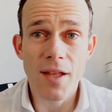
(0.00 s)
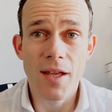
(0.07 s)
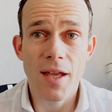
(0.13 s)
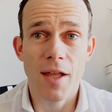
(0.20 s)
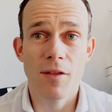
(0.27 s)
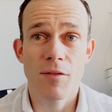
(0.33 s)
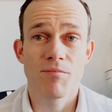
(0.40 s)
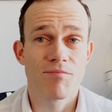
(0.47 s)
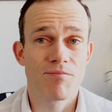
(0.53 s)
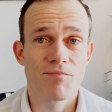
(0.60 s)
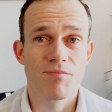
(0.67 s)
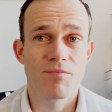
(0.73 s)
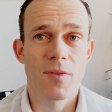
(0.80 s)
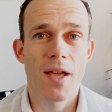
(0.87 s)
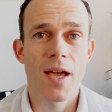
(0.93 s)
And
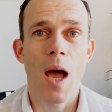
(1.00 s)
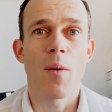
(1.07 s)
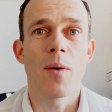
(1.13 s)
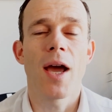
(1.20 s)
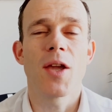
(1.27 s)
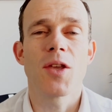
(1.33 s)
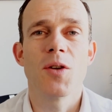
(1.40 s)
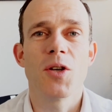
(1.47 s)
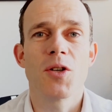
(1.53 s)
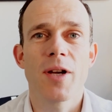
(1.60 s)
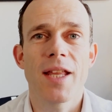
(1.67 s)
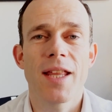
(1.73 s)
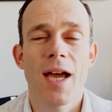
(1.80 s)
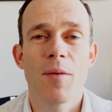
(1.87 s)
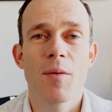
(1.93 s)
I would like you a
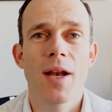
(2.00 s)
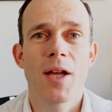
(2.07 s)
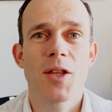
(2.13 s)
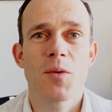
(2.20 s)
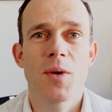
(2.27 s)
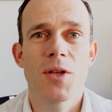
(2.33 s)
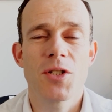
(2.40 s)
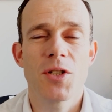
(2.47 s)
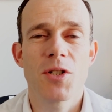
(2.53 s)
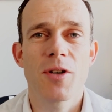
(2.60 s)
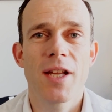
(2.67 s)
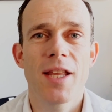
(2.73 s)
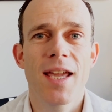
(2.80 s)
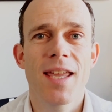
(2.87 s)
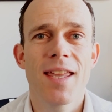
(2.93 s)
great I would like to wish you a
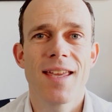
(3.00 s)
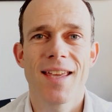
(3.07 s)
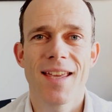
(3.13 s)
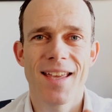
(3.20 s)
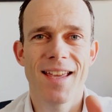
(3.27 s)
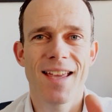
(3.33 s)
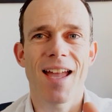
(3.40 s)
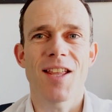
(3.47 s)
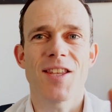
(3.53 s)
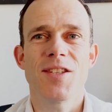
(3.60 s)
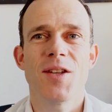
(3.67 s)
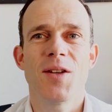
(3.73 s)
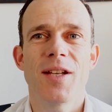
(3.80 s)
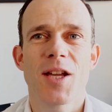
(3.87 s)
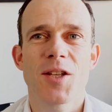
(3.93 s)
great day and see
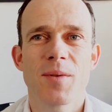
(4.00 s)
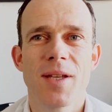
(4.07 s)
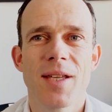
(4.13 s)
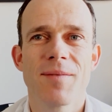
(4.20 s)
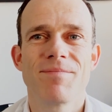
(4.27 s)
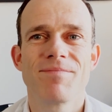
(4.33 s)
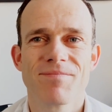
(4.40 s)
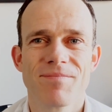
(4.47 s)
you next week.